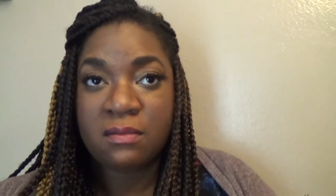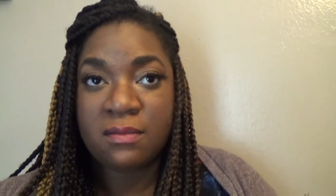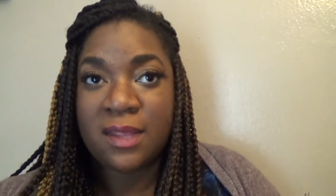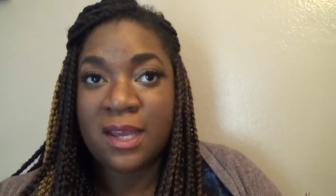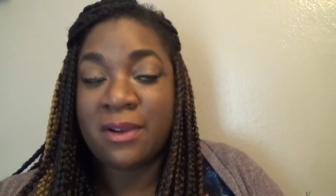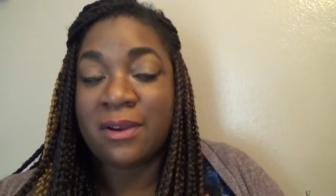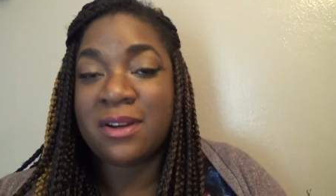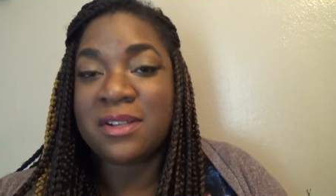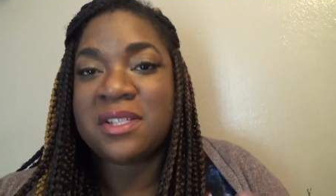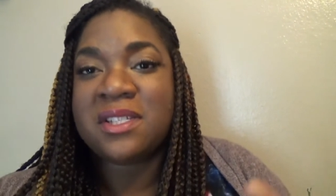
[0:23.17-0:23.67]

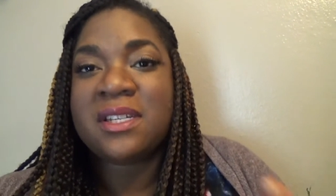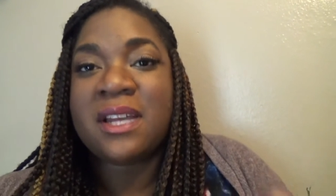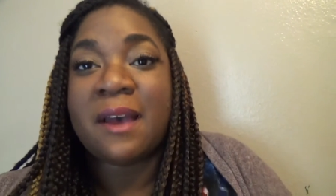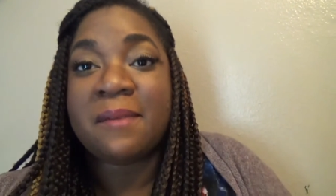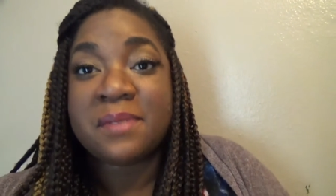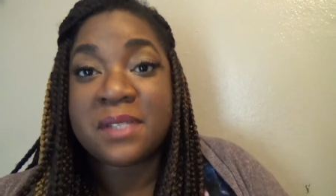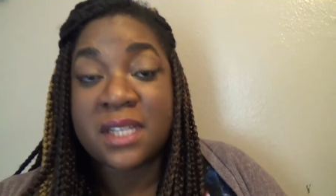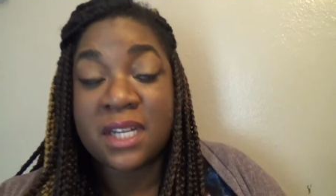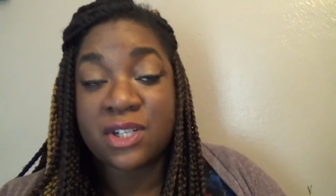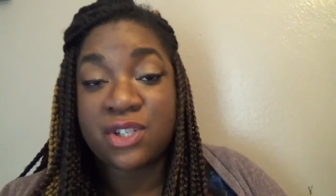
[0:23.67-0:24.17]
There are
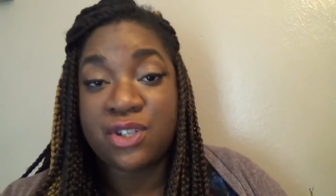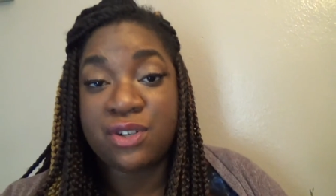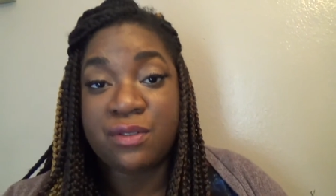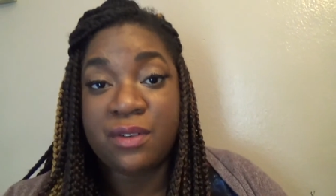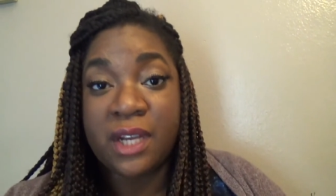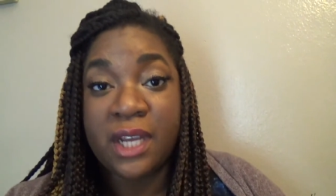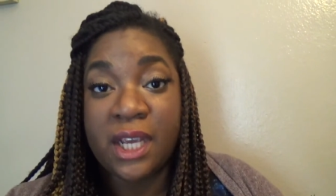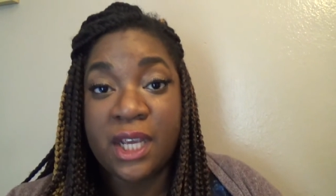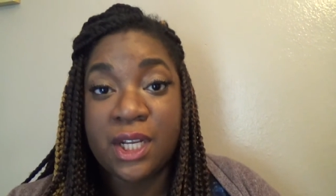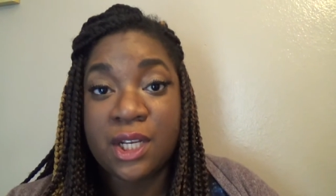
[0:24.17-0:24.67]
steps that you
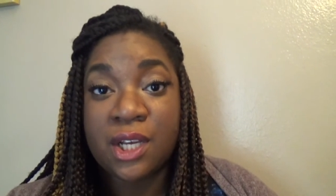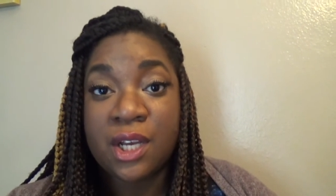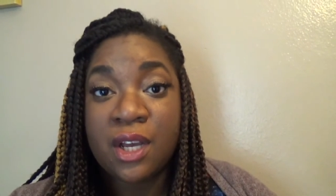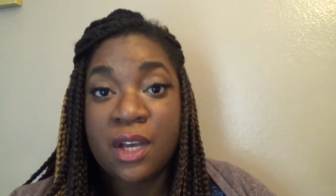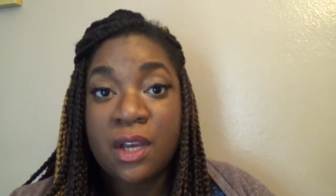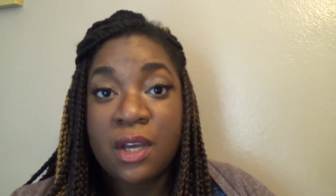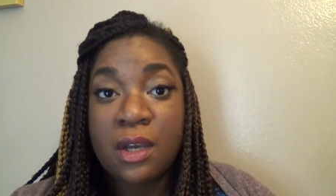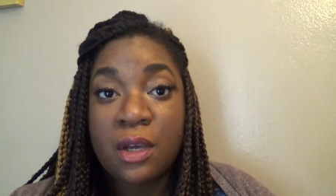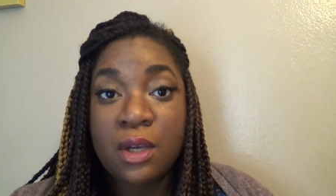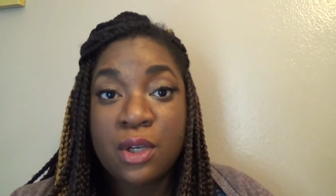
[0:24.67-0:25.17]
need
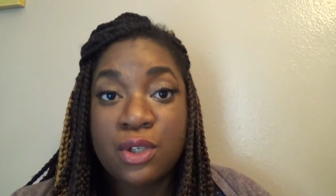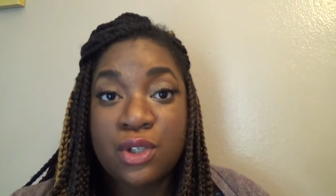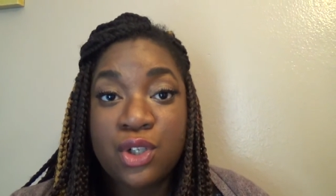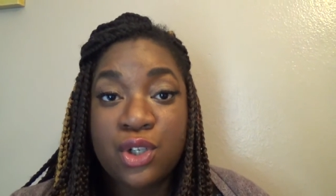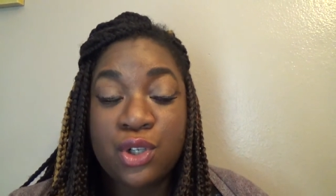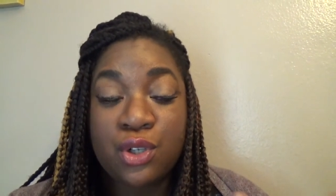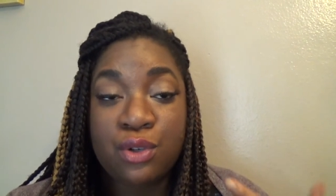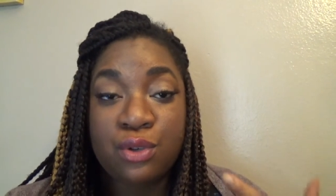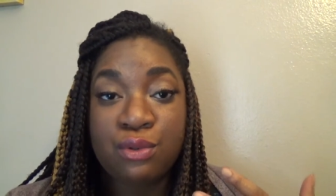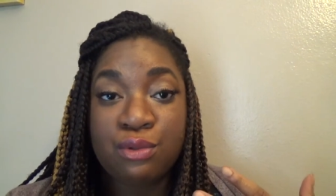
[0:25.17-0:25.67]

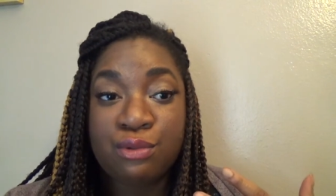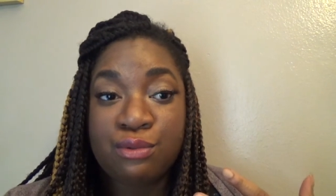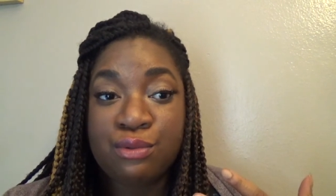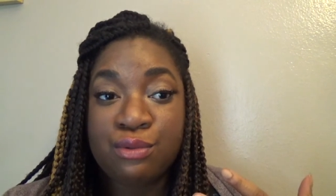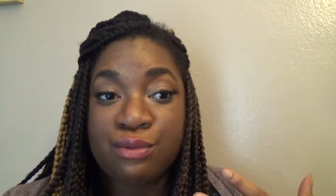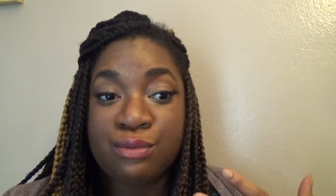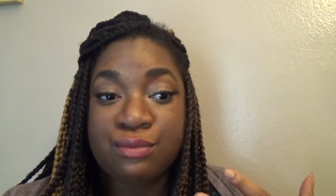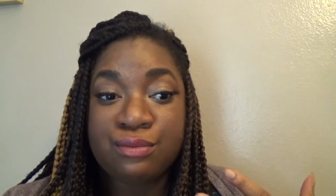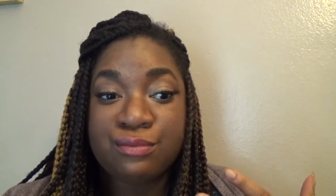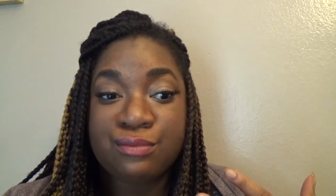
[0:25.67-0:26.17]
to
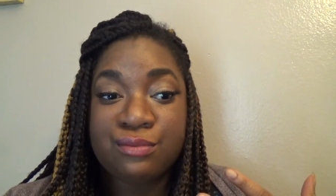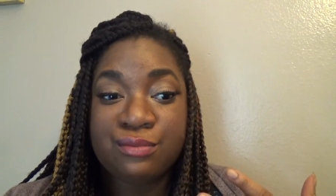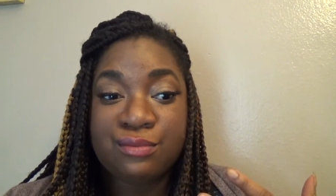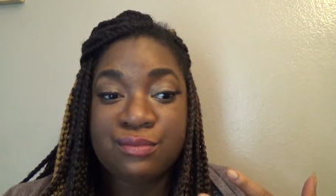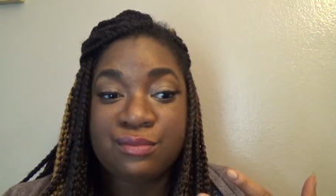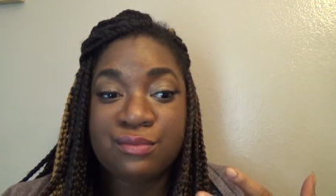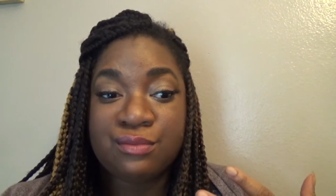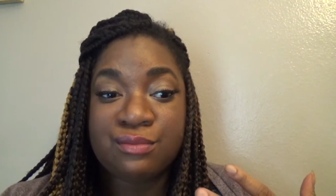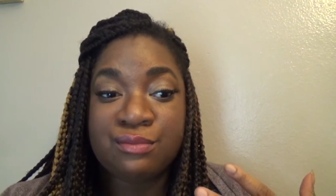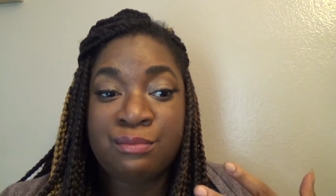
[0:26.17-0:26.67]

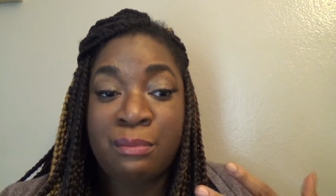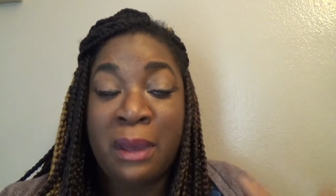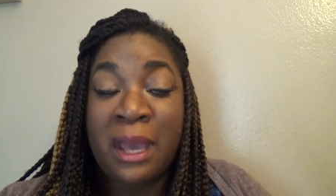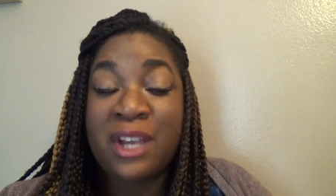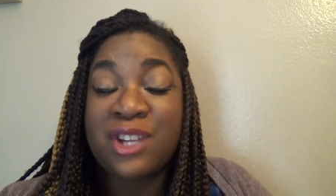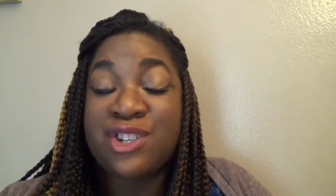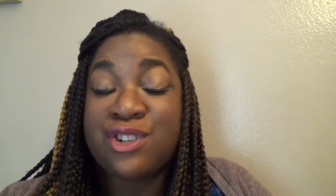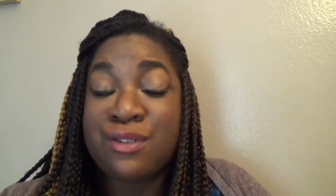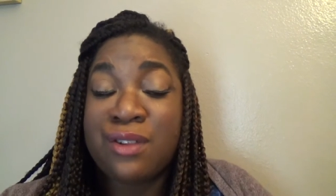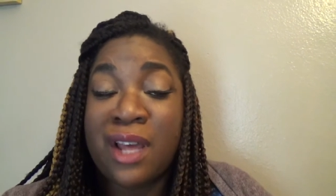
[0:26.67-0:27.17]

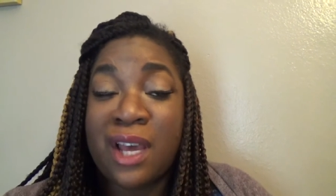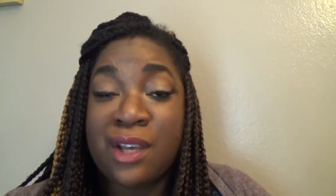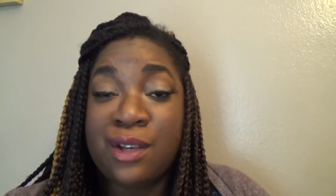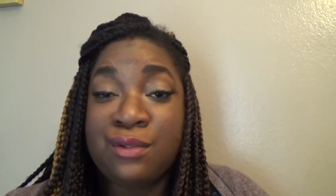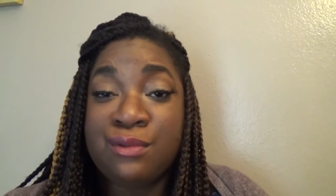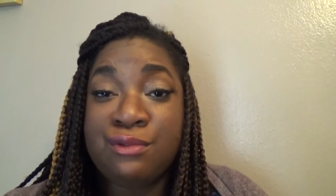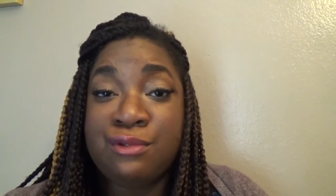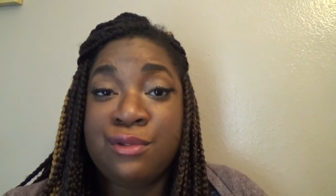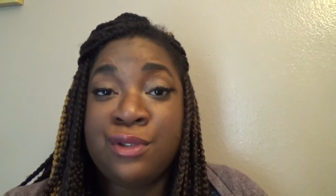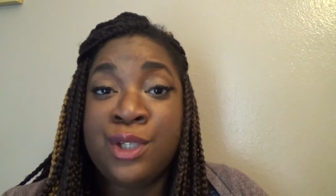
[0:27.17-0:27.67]
make sure that
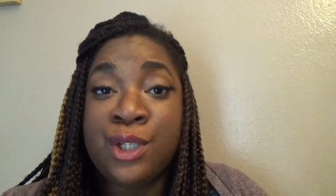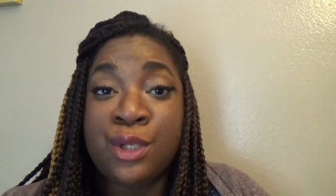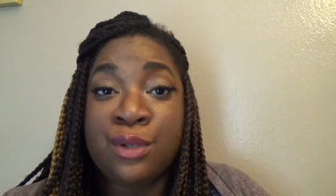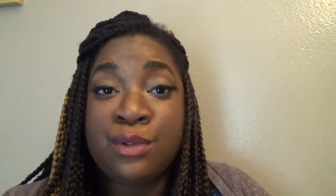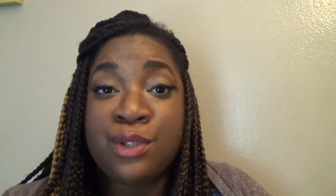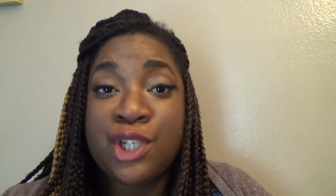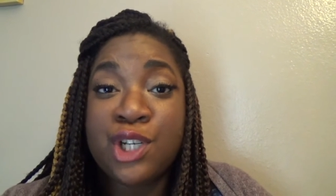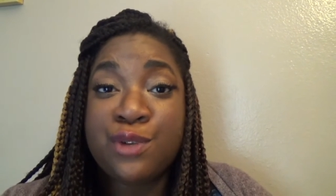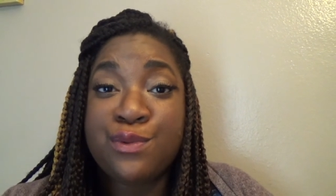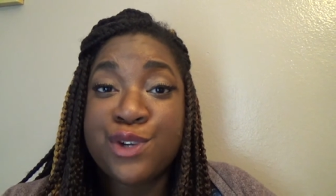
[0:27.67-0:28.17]
you
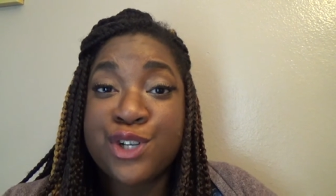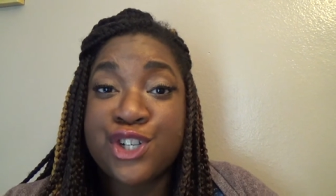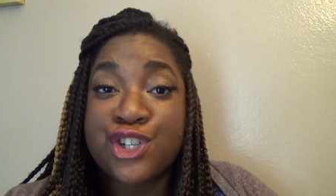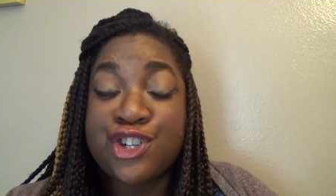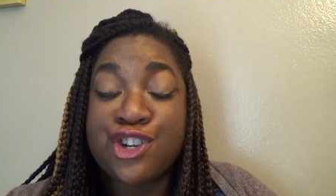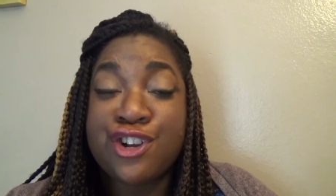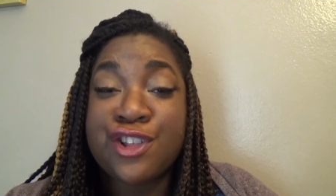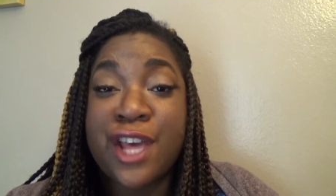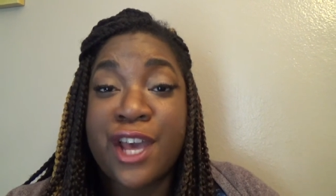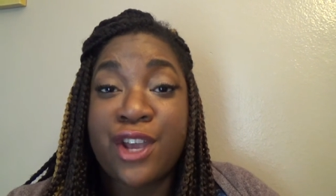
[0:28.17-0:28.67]
do to
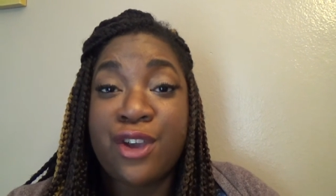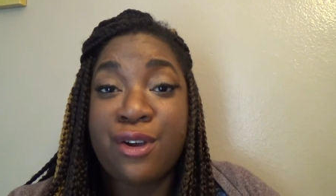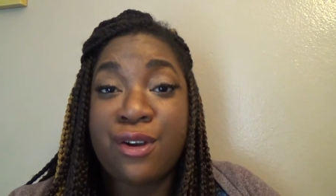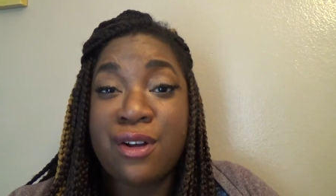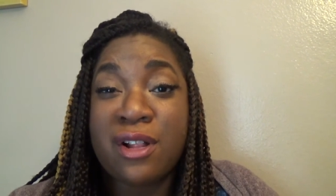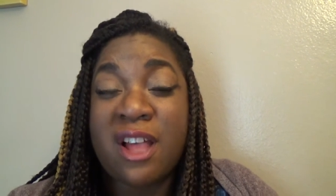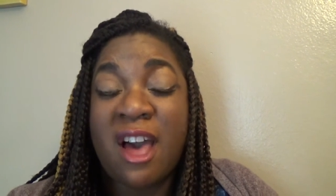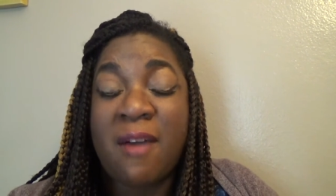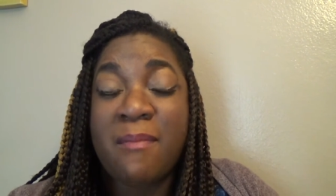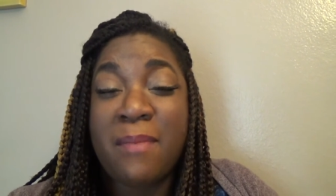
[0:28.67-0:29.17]
ensure that your
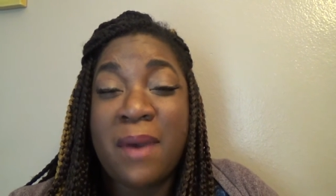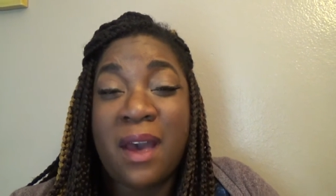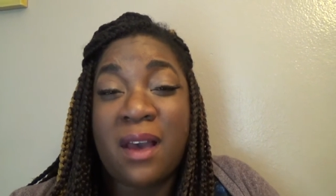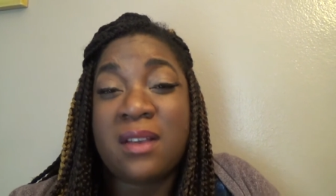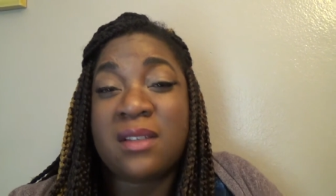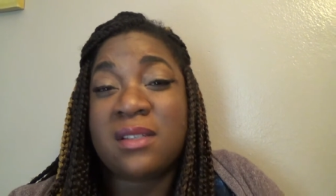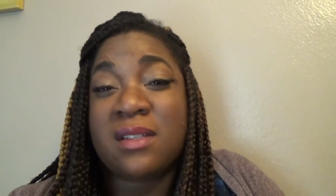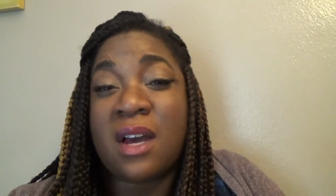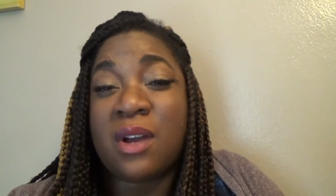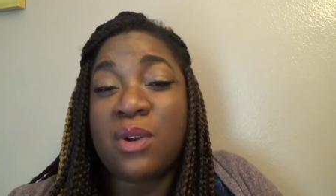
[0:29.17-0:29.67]
clapback
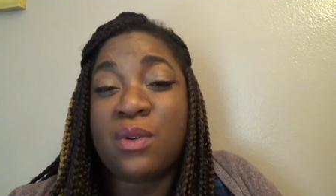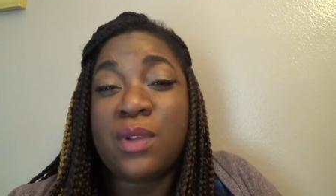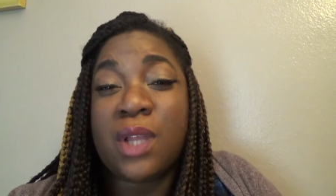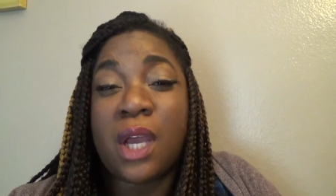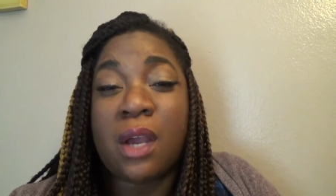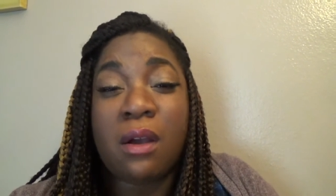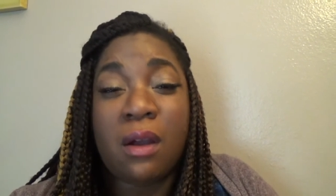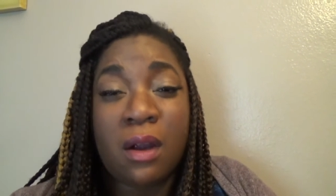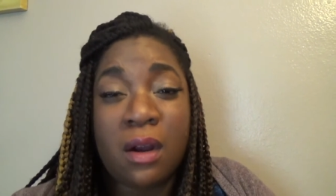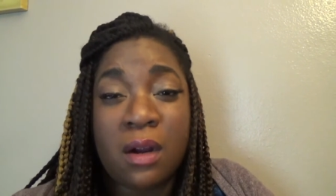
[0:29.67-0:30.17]
is not
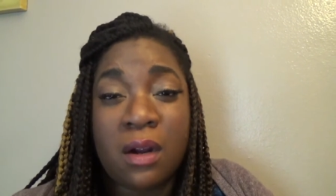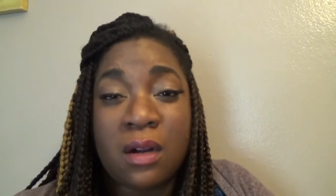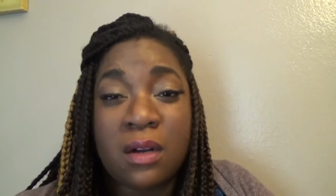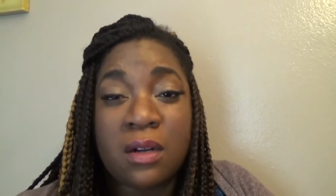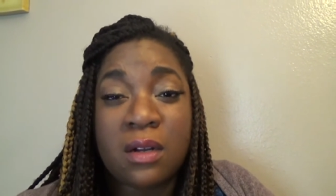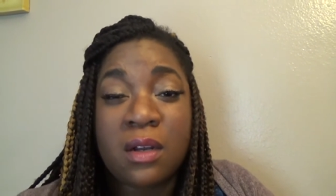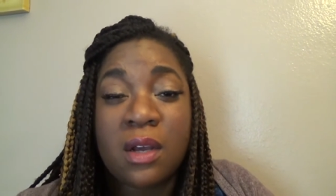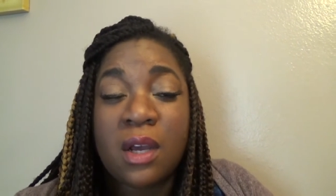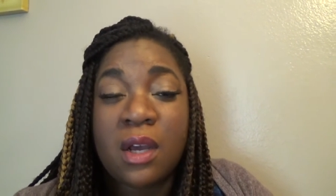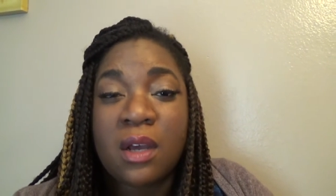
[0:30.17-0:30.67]
only heard,